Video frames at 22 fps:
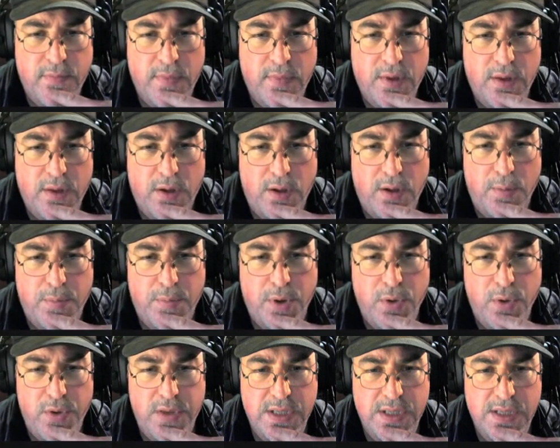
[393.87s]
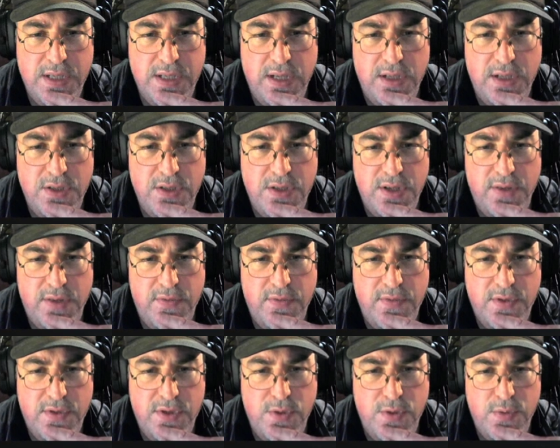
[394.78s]
On both its guns, you have
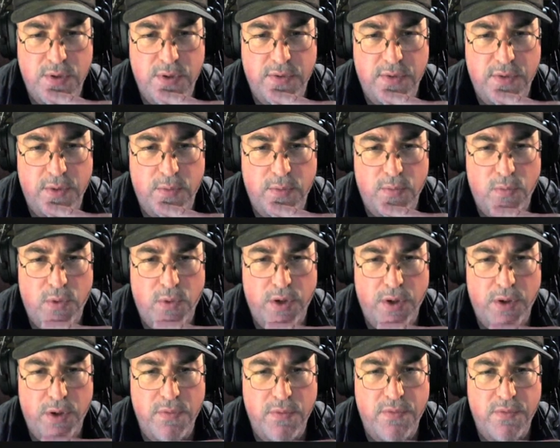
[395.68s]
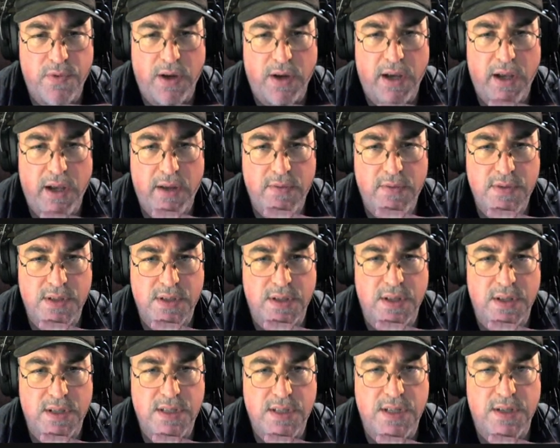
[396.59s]
2 different 105s
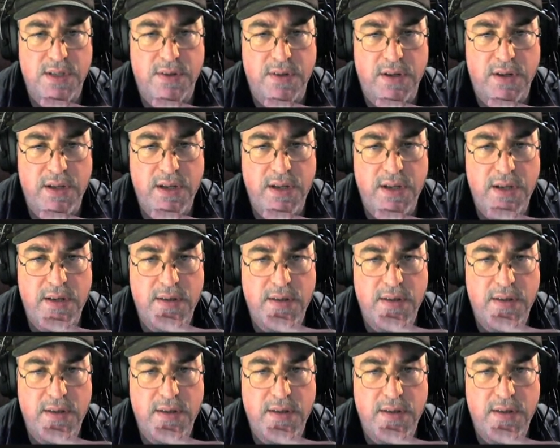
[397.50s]
on the tier 8.